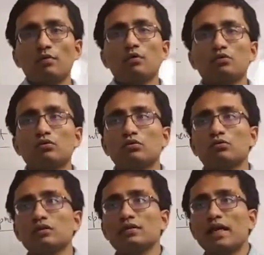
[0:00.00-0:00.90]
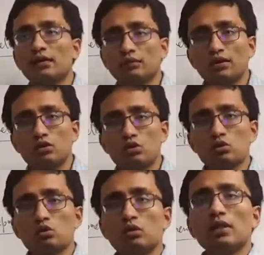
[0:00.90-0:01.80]
population growth rate, that means
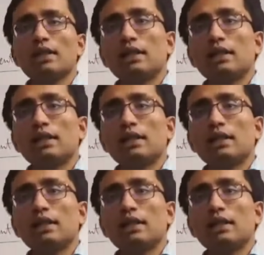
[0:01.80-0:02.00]
to